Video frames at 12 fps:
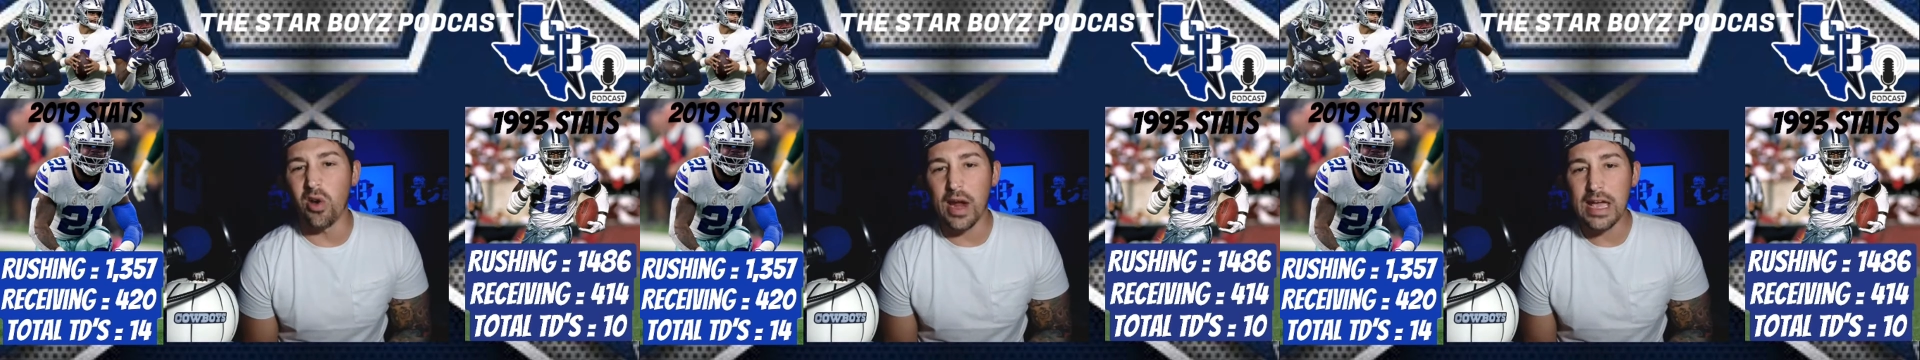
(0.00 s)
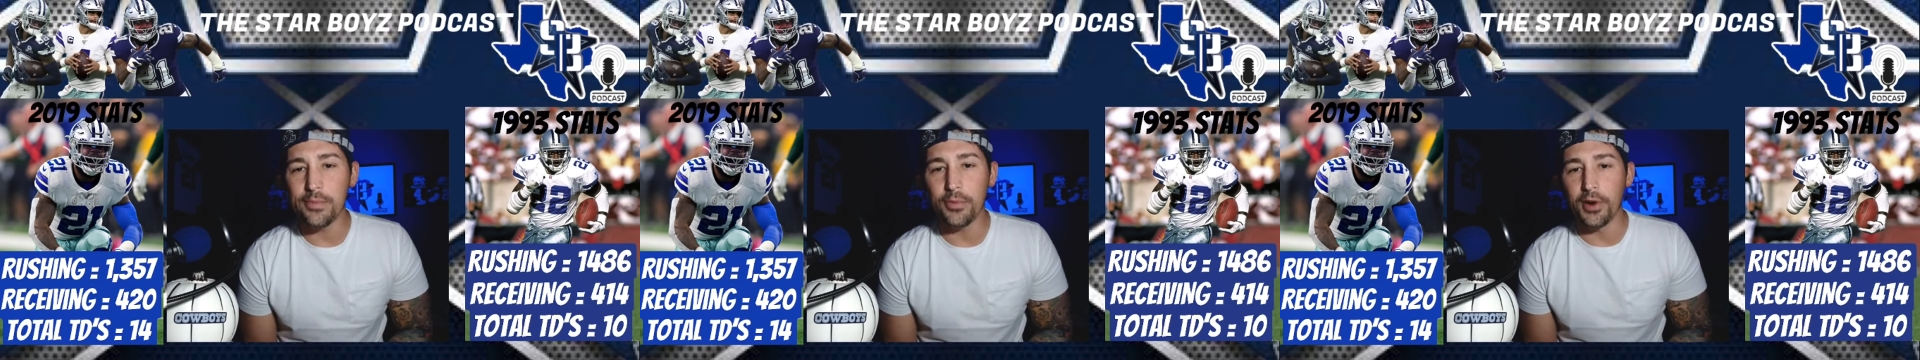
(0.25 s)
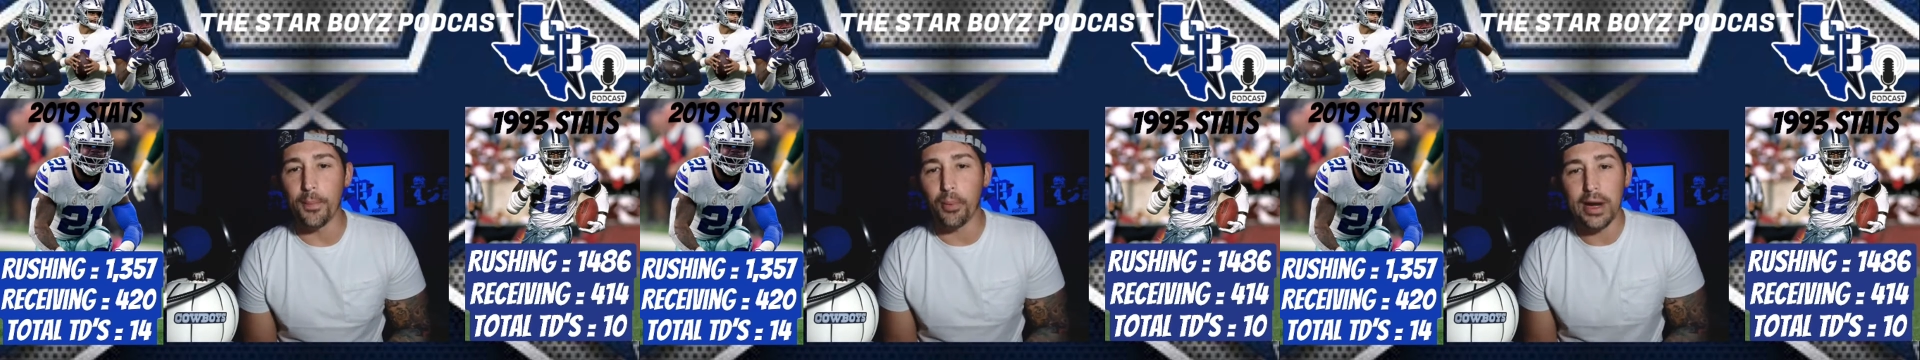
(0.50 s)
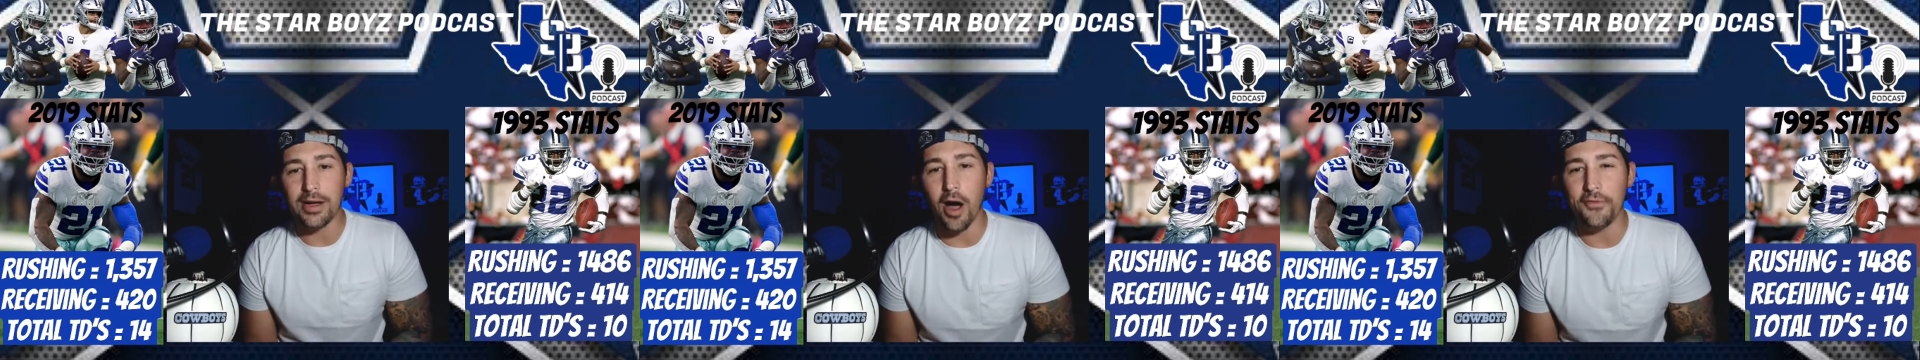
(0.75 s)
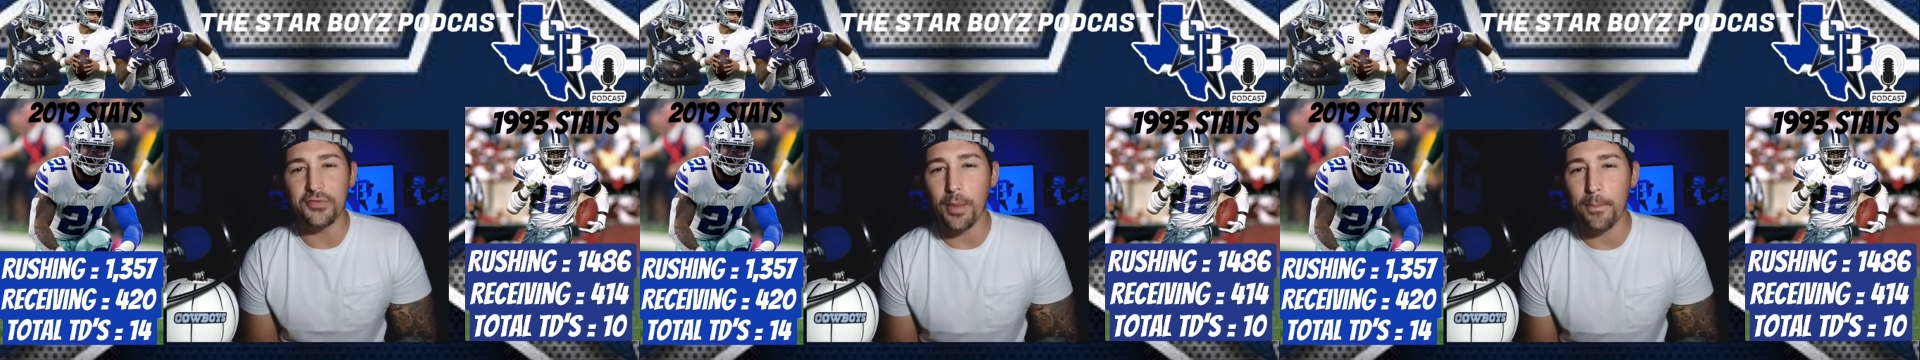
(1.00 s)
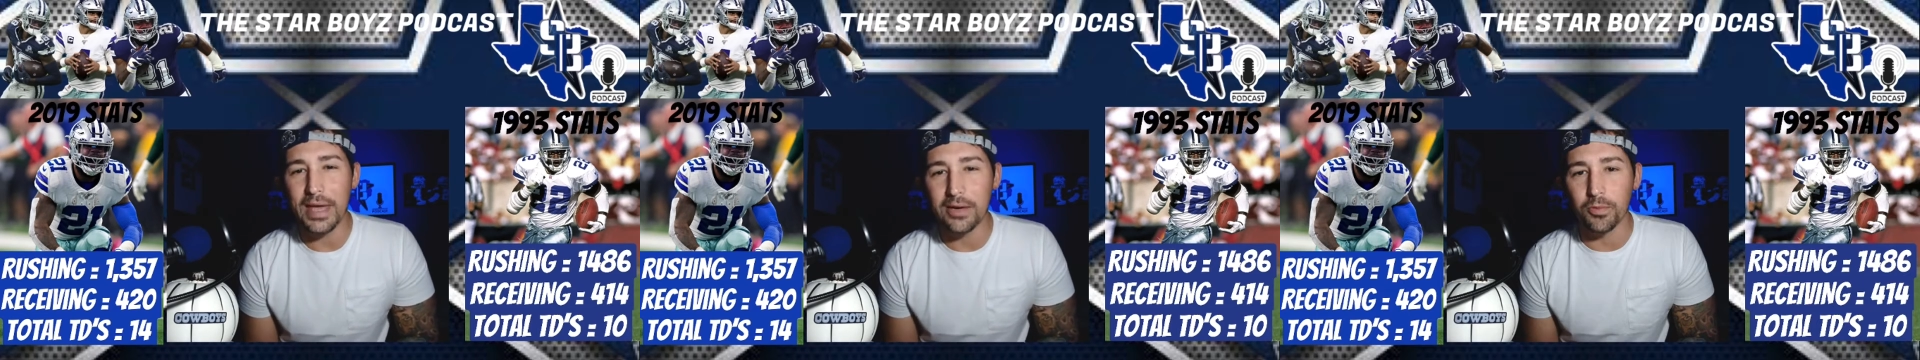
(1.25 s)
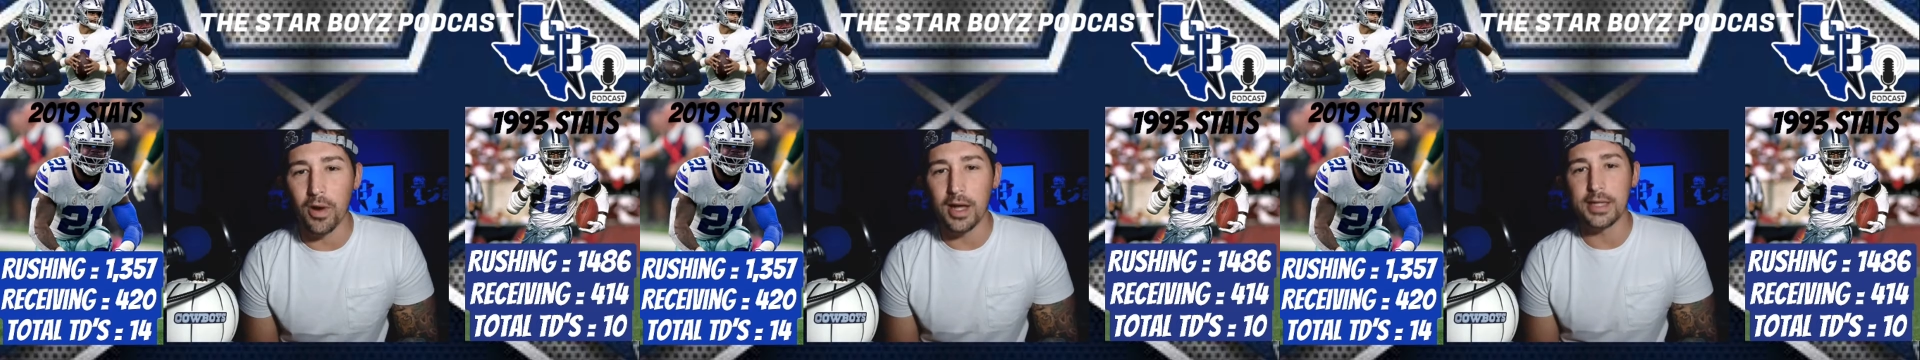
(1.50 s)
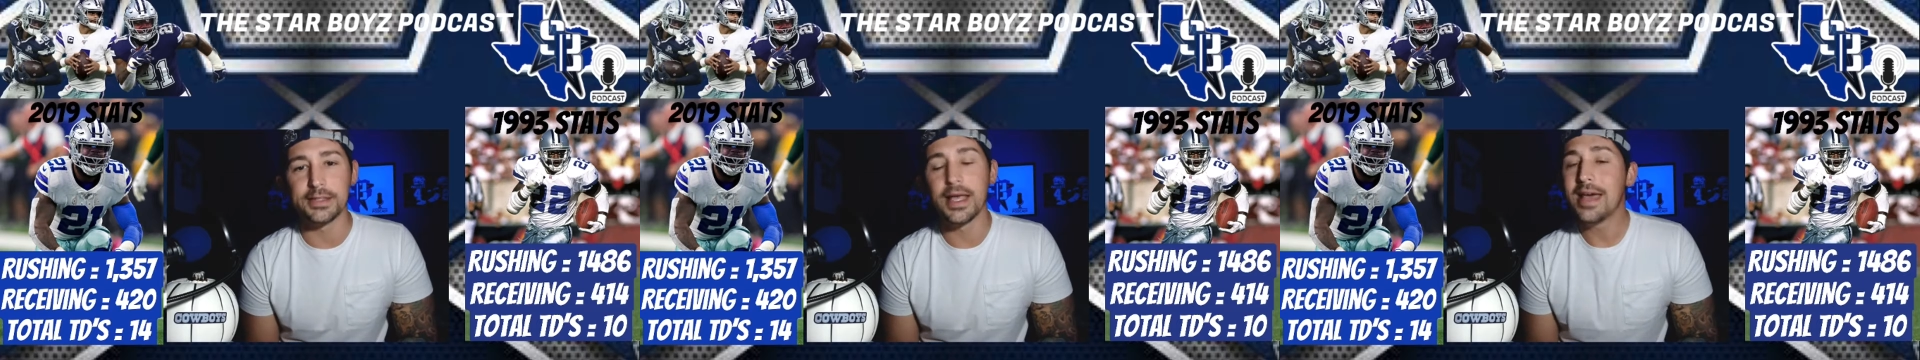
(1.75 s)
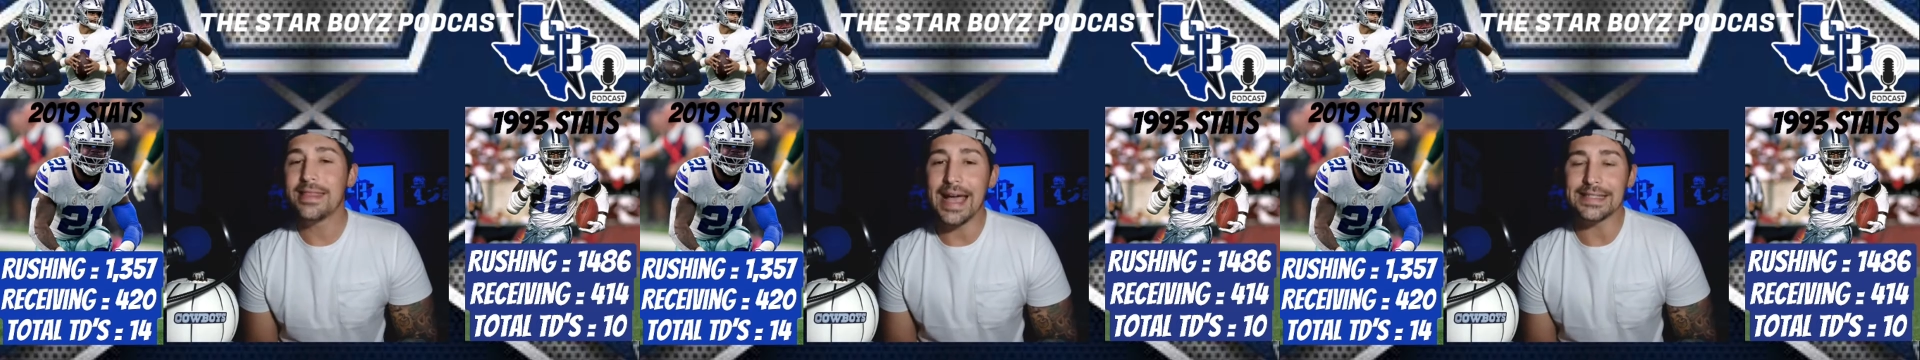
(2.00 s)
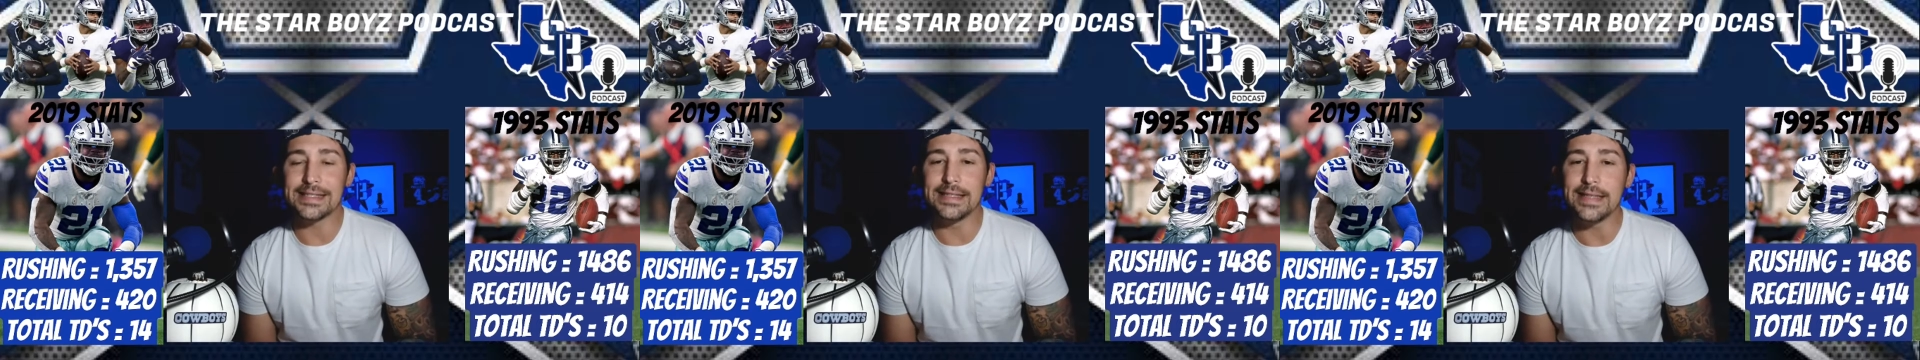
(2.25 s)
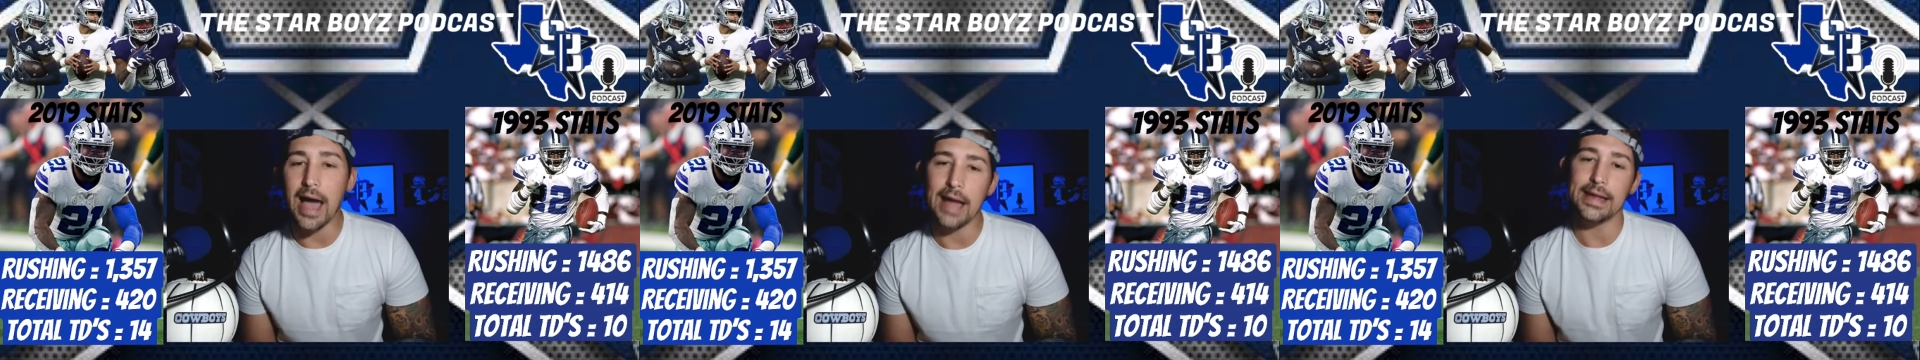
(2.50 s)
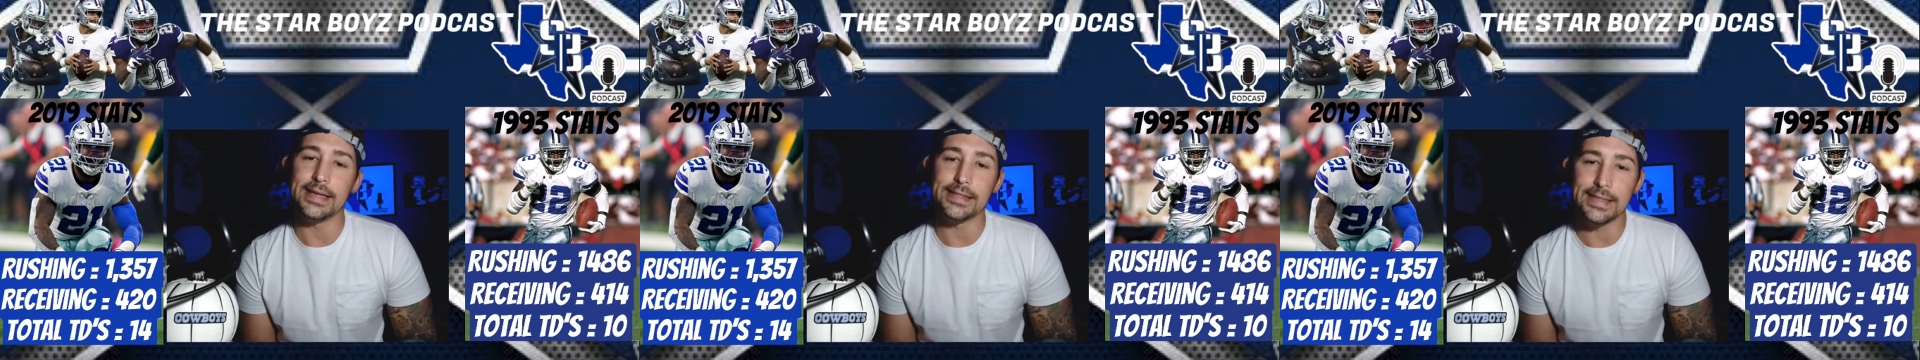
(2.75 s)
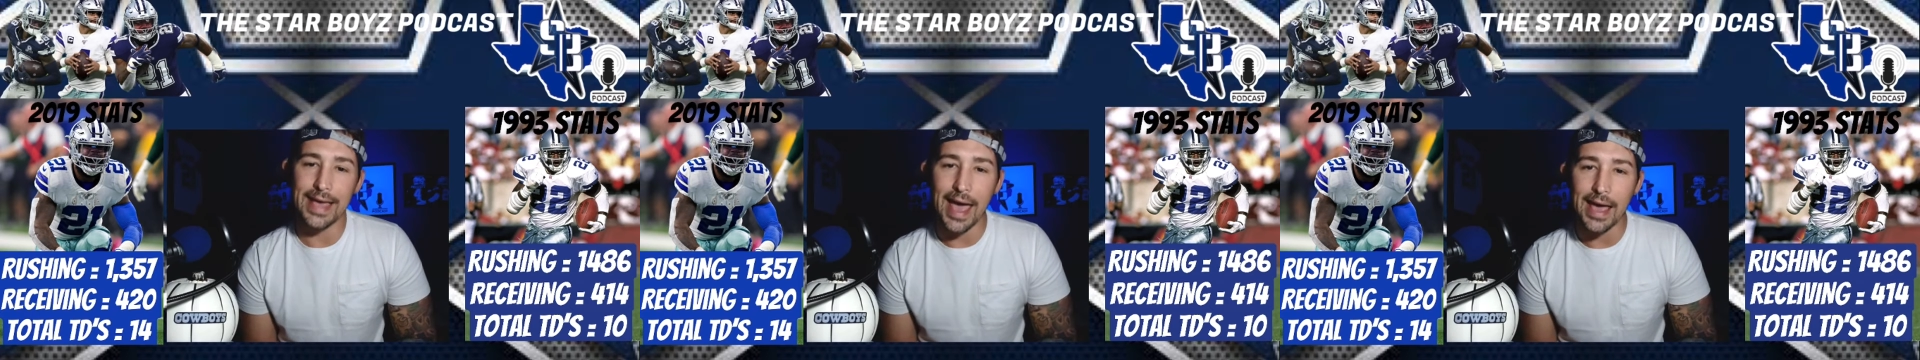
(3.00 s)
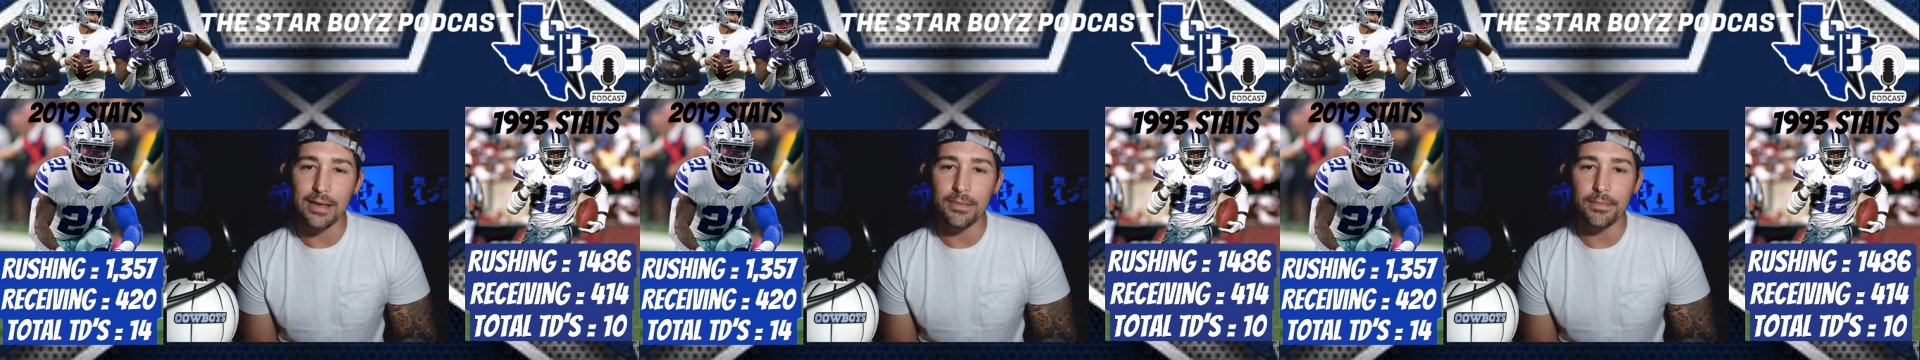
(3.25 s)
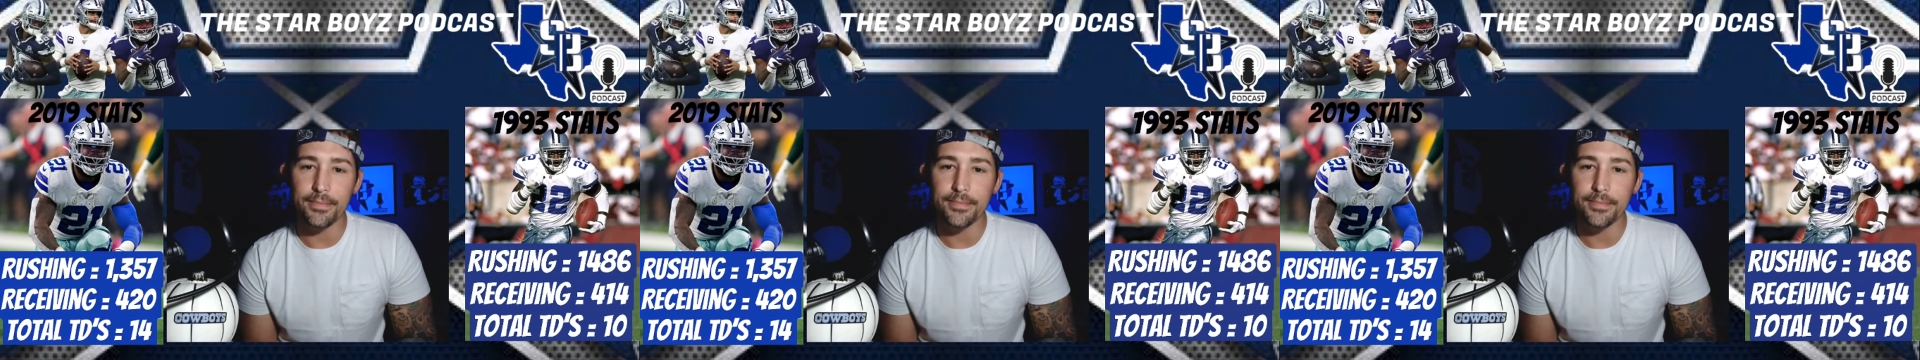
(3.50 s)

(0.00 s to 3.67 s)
able to break off the big runs. That's not his game.